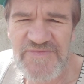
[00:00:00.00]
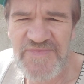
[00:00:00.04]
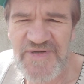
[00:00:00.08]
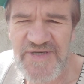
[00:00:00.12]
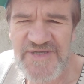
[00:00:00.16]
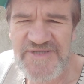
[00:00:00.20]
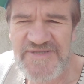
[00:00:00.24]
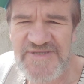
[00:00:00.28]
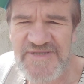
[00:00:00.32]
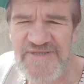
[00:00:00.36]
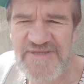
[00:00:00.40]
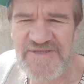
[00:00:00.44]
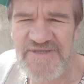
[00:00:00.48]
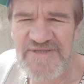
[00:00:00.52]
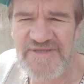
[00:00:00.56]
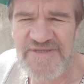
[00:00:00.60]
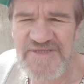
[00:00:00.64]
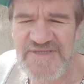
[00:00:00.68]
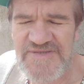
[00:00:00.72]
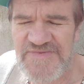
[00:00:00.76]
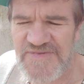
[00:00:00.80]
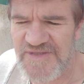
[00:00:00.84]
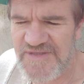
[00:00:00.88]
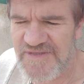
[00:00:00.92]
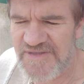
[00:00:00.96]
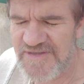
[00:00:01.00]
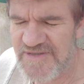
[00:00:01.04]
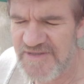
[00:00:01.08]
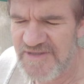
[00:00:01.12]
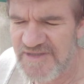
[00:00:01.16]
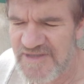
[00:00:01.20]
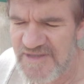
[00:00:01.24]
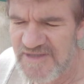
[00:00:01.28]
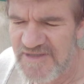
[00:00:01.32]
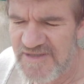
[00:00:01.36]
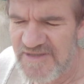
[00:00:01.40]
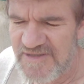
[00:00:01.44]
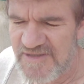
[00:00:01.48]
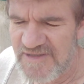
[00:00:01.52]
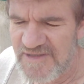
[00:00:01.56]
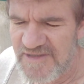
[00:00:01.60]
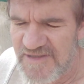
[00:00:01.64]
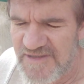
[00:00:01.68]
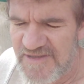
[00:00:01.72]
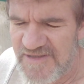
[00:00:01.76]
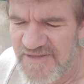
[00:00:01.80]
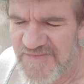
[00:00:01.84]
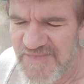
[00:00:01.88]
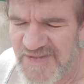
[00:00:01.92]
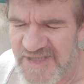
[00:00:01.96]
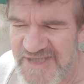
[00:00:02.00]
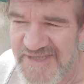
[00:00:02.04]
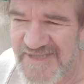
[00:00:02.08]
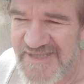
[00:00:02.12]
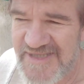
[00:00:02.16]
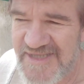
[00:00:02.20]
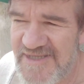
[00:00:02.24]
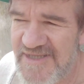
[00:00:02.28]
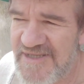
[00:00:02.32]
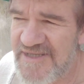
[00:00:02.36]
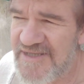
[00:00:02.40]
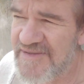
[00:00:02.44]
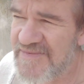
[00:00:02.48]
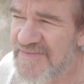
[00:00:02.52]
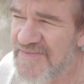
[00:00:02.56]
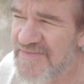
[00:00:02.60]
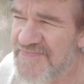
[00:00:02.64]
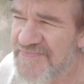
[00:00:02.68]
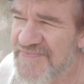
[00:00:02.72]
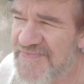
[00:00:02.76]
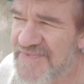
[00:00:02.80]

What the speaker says: basically, is where the mycelium,